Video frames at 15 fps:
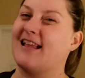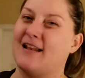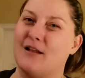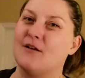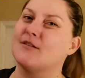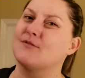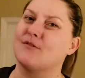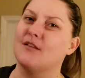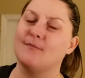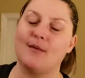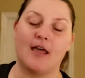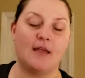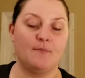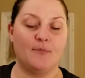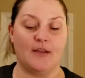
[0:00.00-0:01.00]
I know it's really
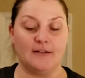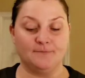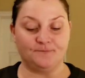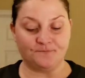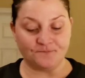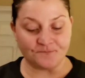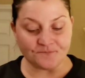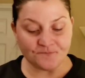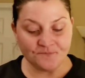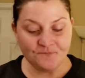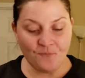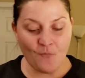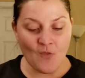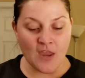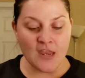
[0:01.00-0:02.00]
bad, but
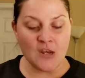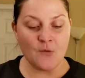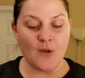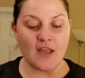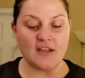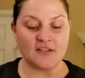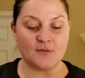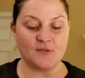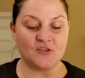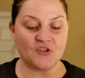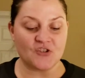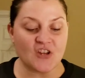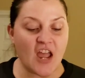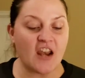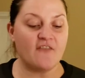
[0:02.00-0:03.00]
anyways, it was
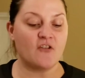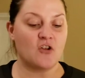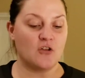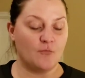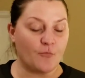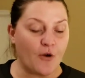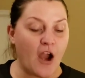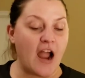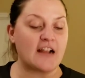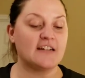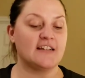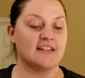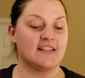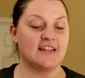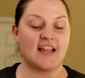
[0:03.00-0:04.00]
just kind of a good
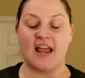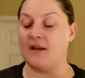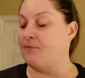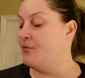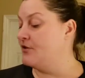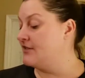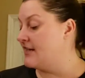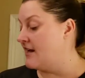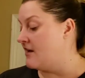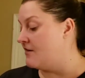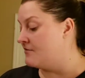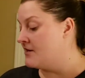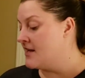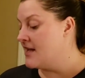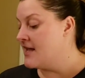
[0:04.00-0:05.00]
practice to kind of put
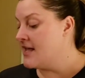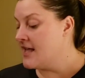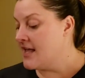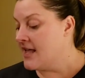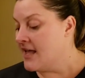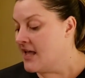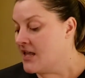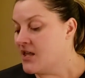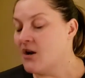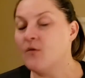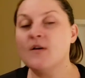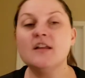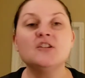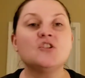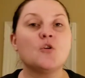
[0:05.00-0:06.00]
down,
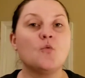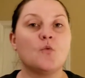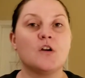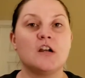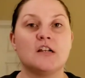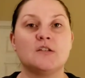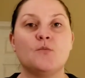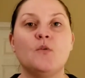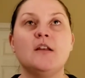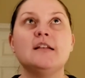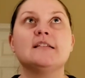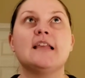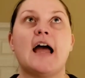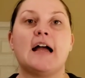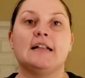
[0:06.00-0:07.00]
into words what
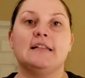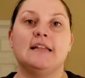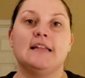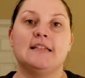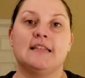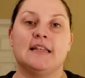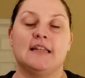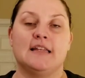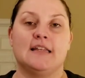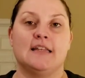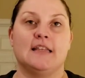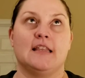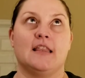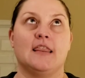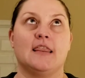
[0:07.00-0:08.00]
exactly it is